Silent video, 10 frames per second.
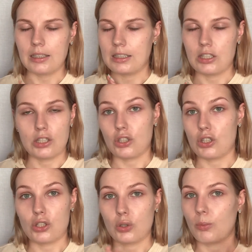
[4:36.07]
It's
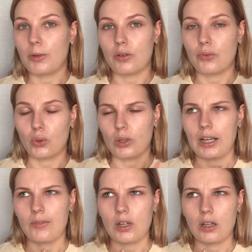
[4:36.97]
just so beautiful.
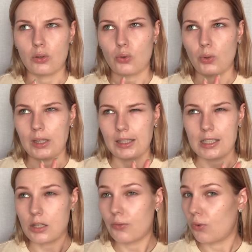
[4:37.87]
I've gone through at
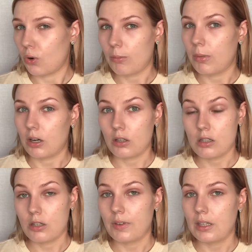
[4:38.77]
least 4
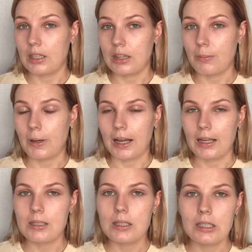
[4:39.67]
bottles of it in the
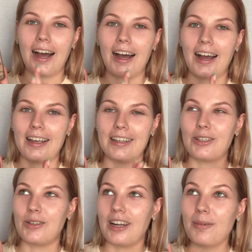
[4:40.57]
past. I
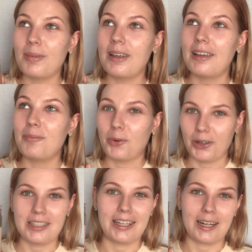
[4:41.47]
cannot be more
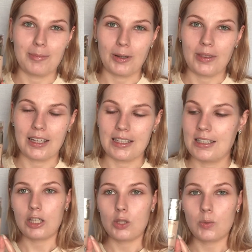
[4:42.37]
excited about
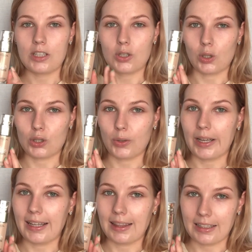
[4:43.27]
this. This one is also
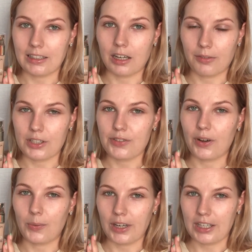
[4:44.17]
a light coverage
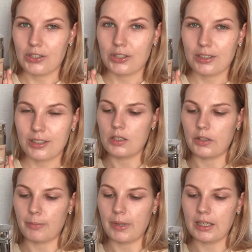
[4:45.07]
foundation. So
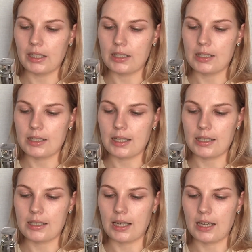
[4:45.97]
in the back it
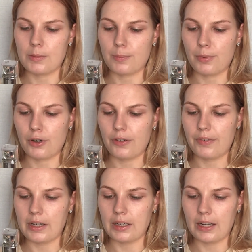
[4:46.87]
says it has
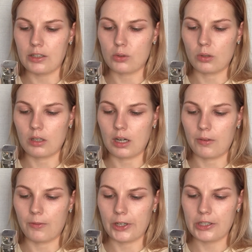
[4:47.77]
perfect natural
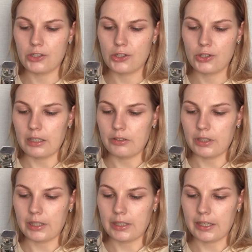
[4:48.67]
coverage.
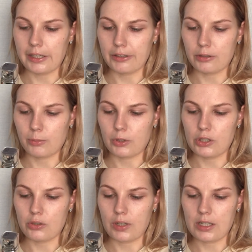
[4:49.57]
Hydrating care to
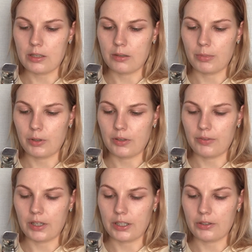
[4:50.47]
moisturize and
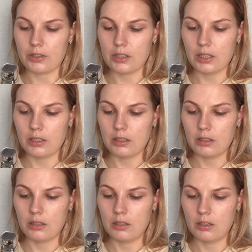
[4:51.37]
beautify your
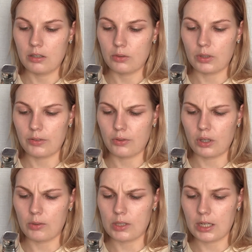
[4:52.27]
skin.
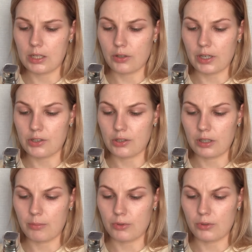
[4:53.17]
24 hours
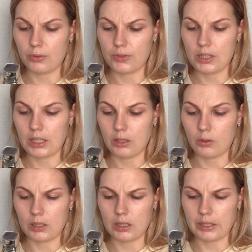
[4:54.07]
hydration improves skin
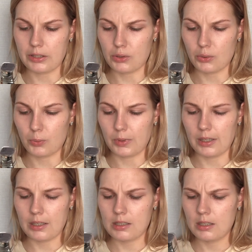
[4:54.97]
quality in 2
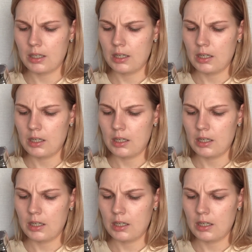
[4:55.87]
weeks.